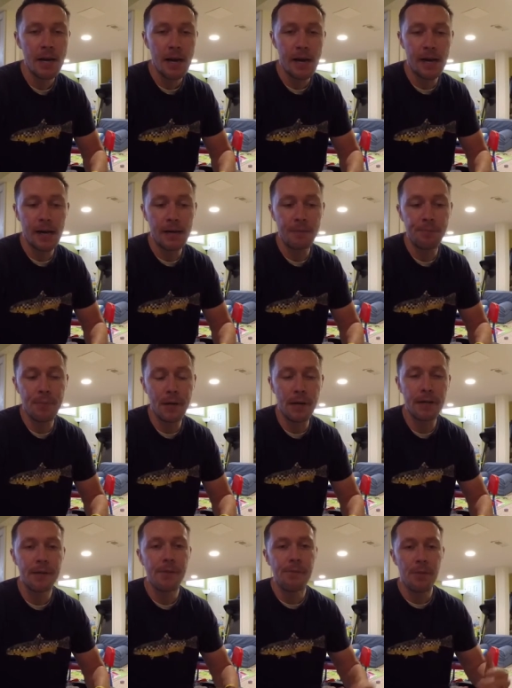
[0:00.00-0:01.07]
Um,
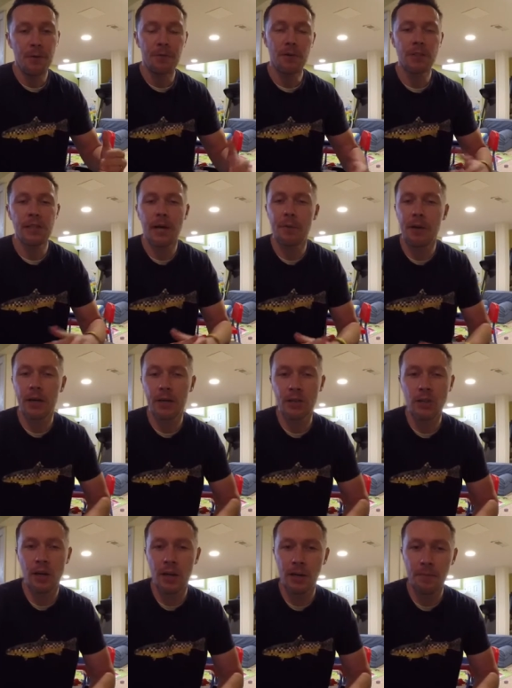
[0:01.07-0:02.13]
but the first thing I wanted to
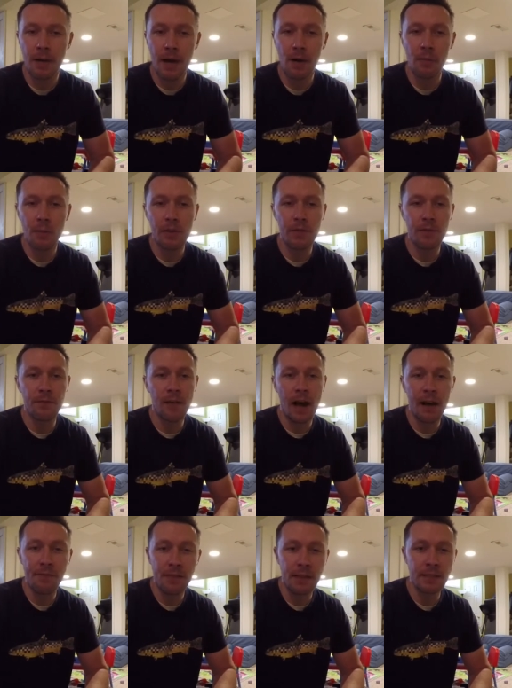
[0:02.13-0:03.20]
talk about with the
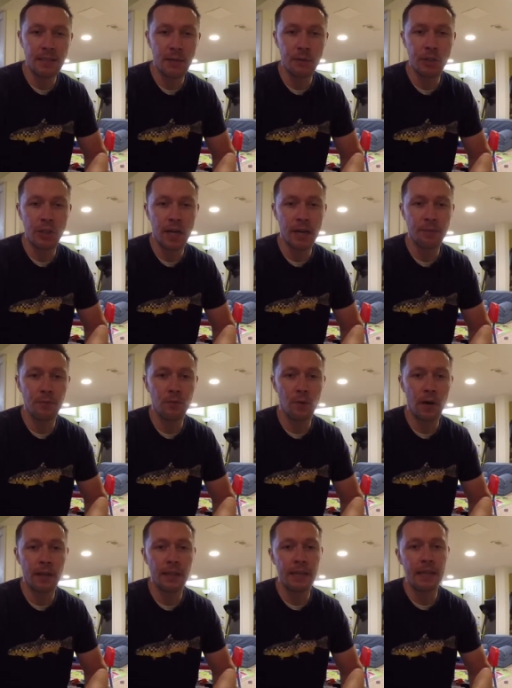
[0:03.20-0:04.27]
five things I would check
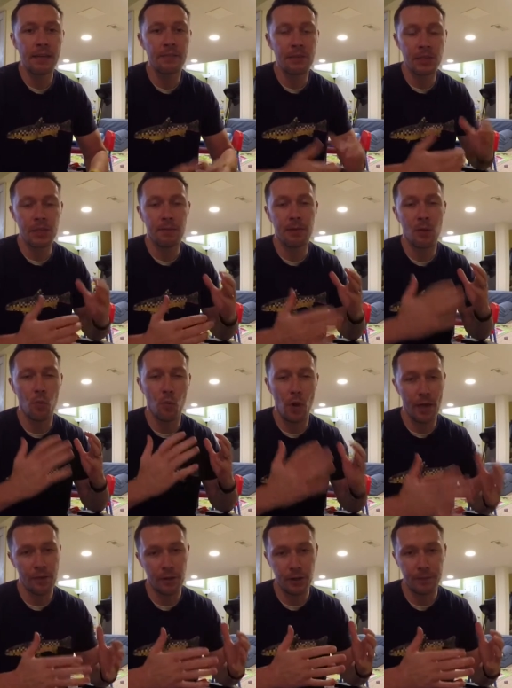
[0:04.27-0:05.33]
before I leave is going to be the
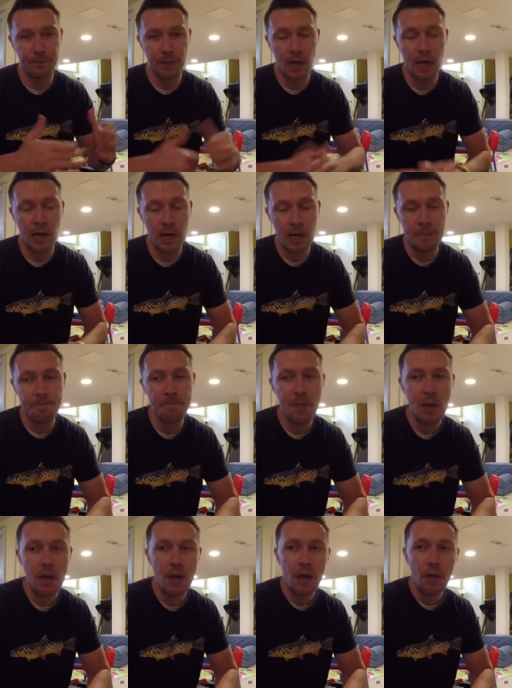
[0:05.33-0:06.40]
weather. Um,
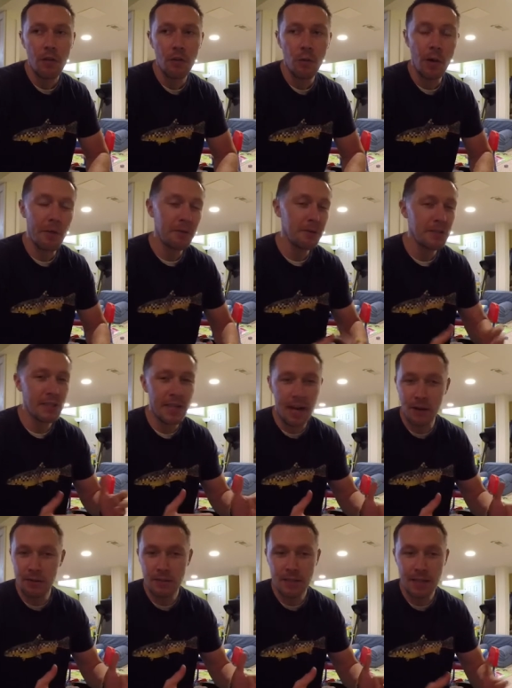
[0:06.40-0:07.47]
the weather
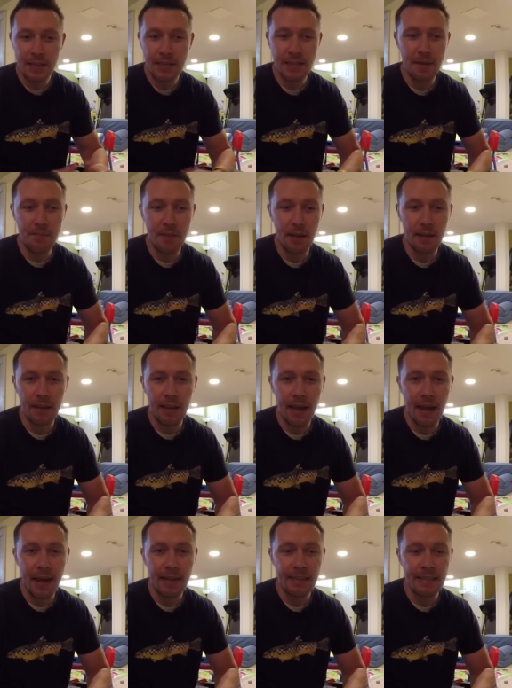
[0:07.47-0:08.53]
sounds like something
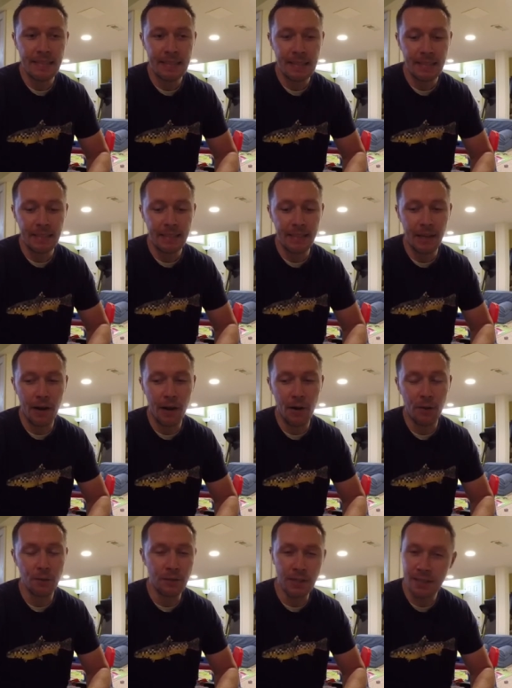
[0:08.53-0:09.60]
that you
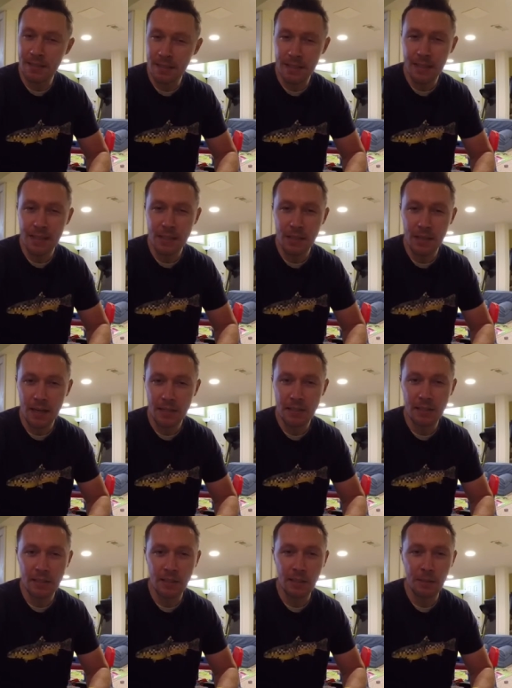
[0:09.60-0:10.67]
know doesn't need to
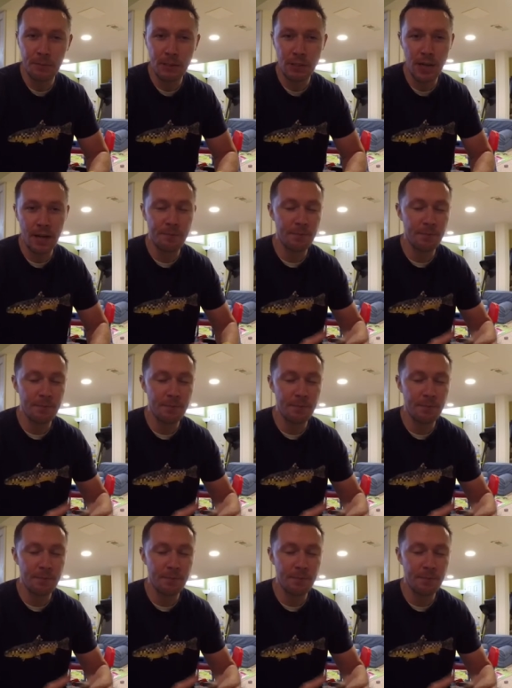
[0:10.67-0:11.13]
necessarily be checked